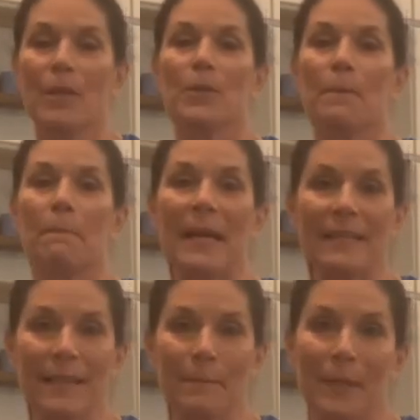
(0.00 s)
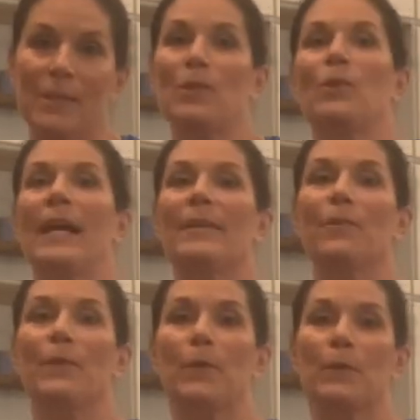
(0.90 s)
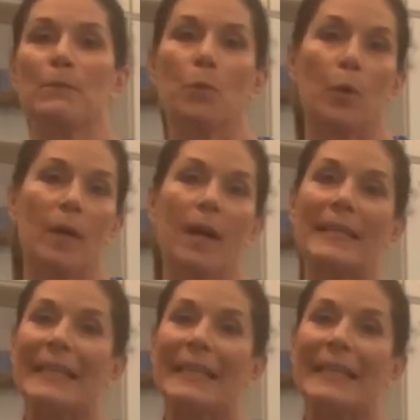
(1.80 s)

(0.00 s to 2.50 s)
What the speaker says: To maintain muscle, I had to focus more on